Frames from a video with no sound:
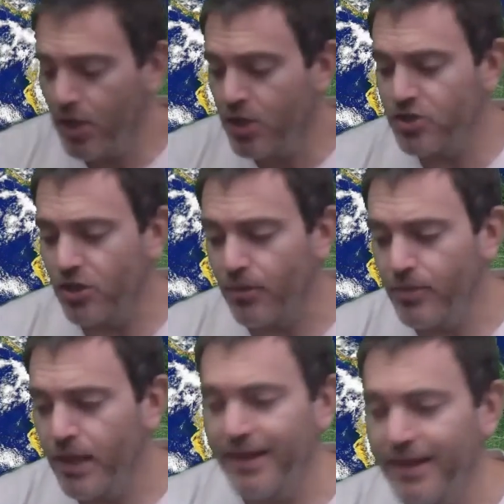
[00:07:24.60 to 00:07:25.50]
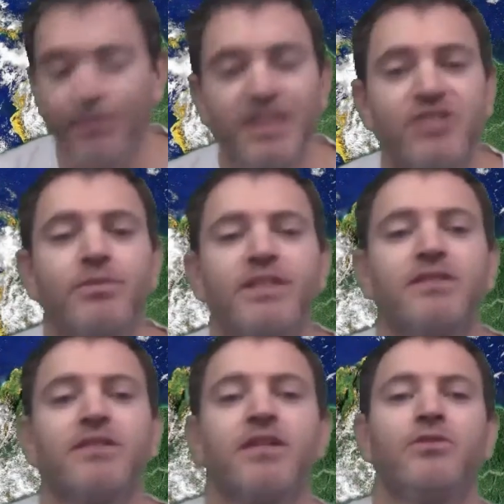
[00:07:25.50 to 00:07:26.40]
So that means nobody
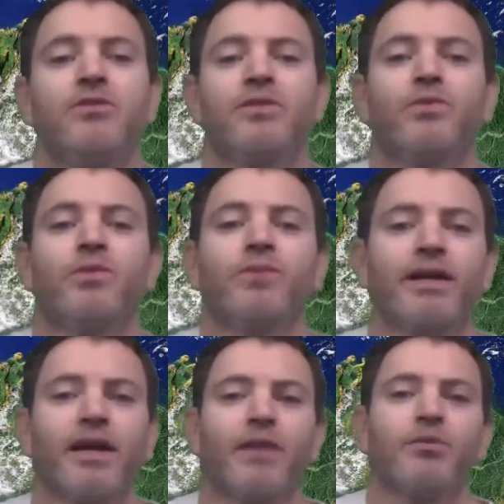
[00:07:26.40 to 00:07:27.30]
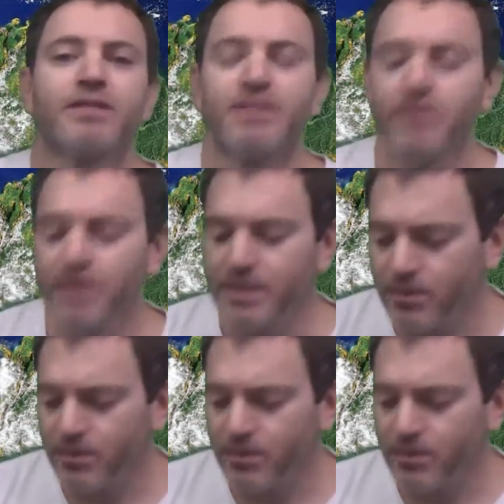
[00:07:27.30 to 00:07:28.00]
else can use it when writing a book series